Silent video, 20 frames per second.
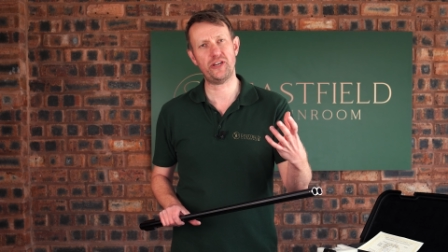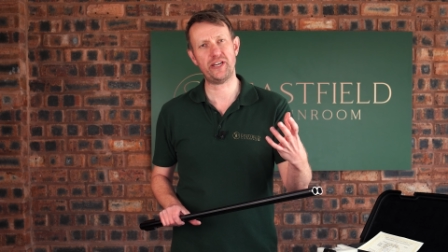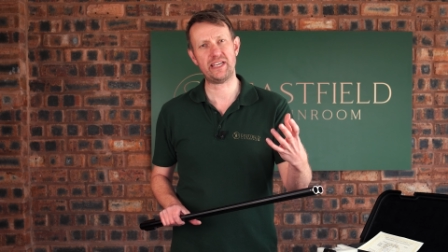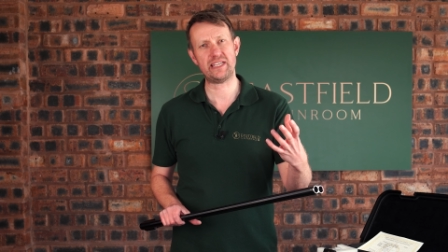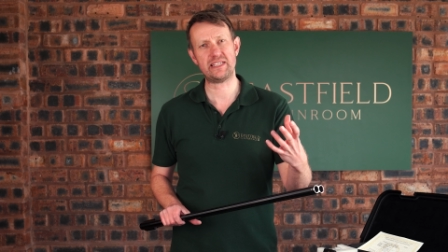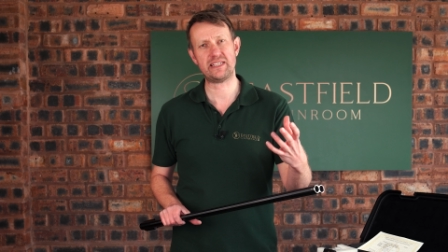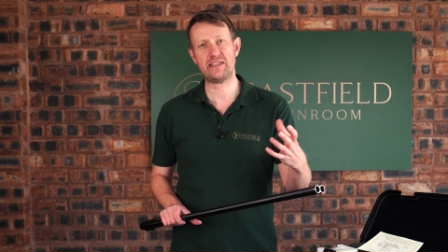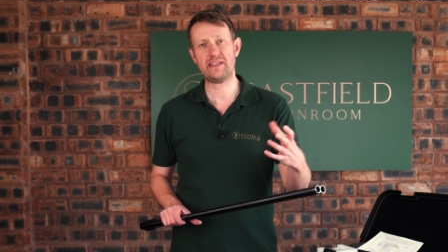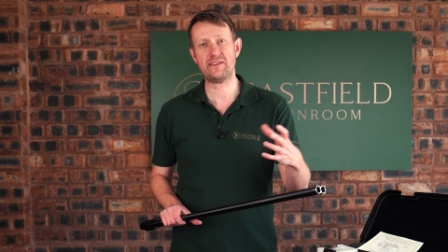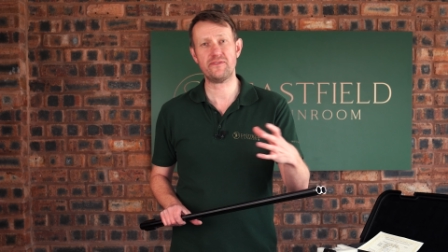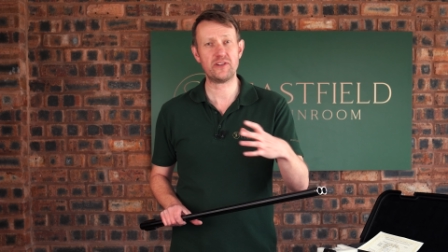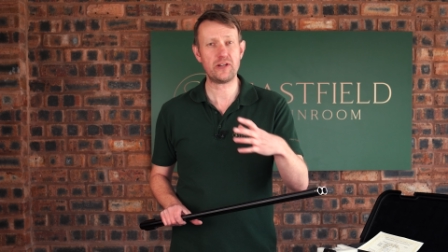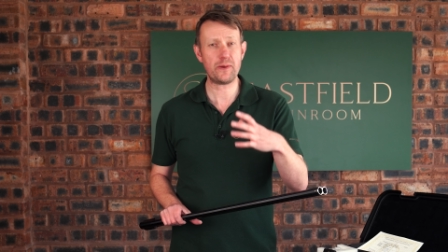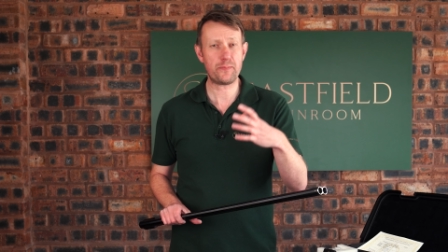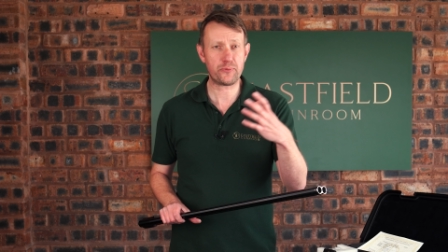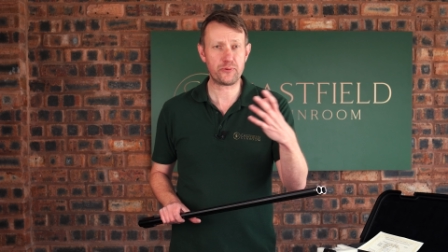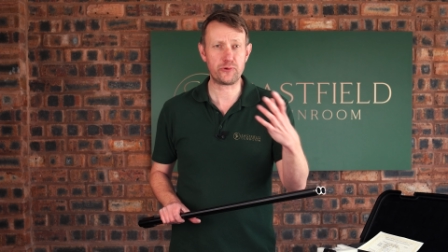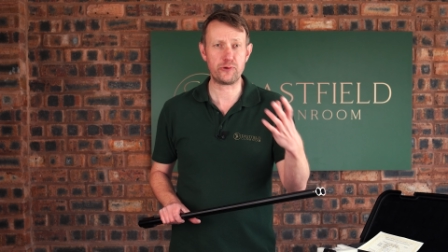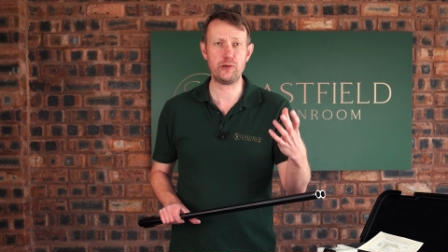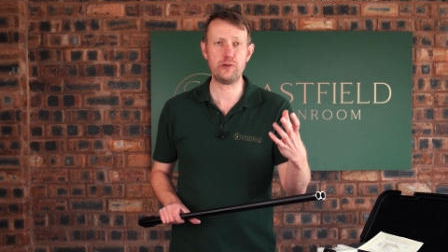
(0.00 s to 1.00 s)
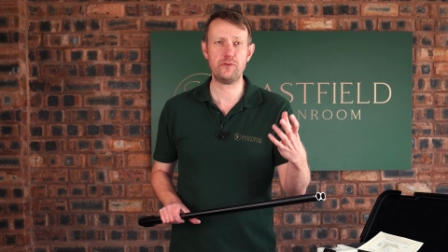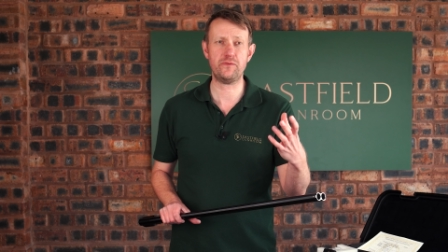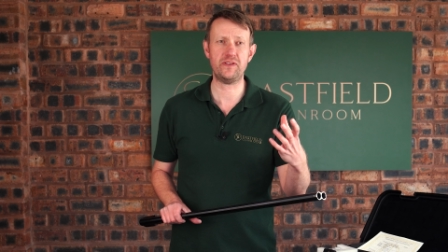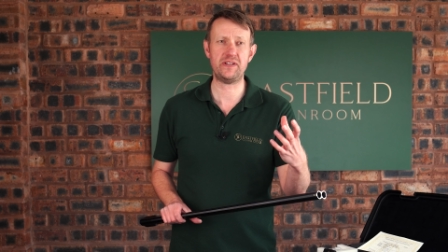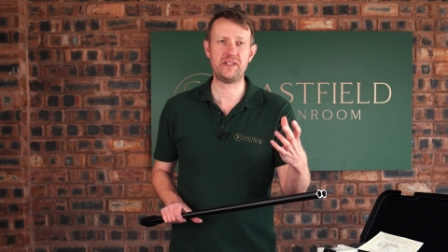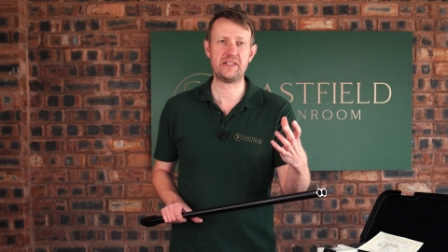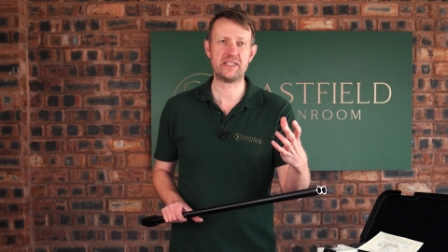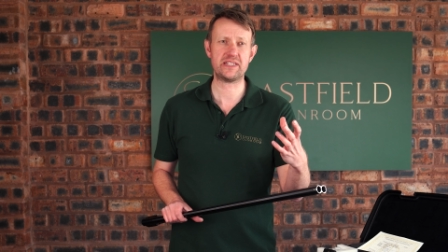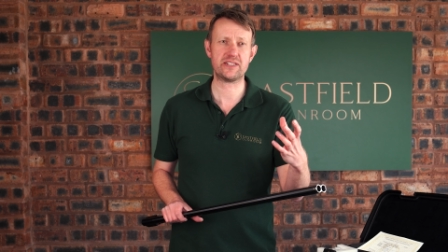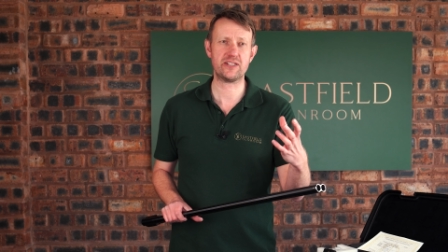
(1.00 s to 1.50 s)
that is even a
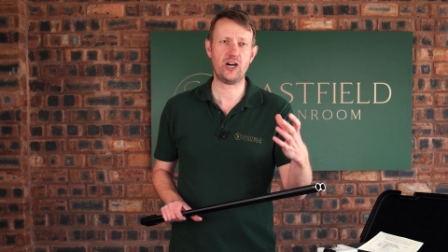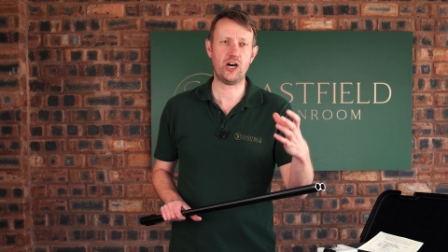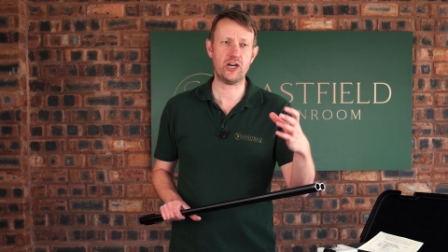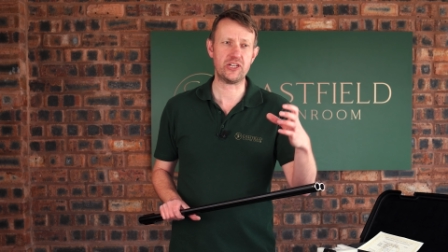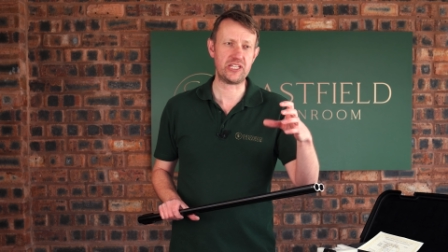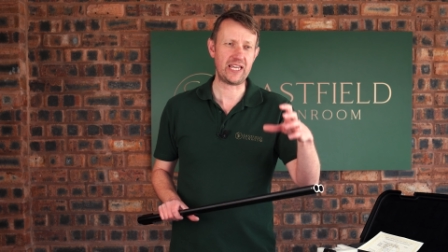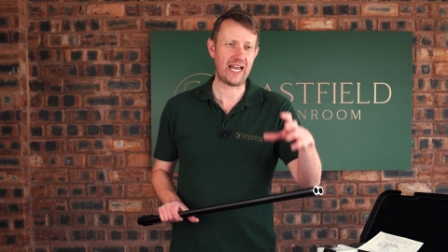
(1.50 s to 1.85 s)
proven design,